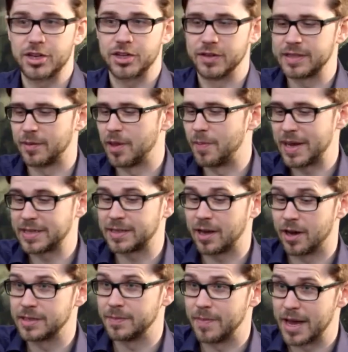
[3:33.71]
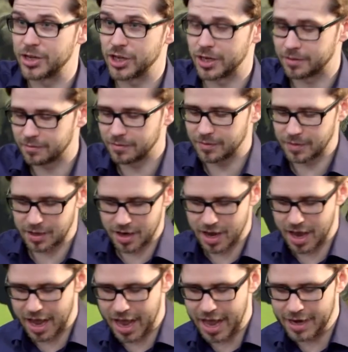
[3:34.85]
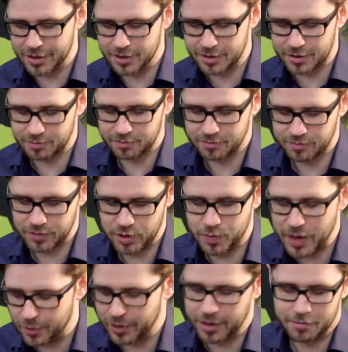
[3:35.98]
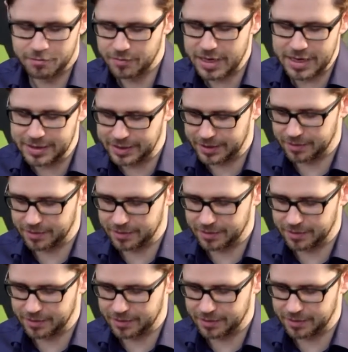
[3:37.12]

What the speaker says: of some of the best cards in Magic, and you play with it, easy.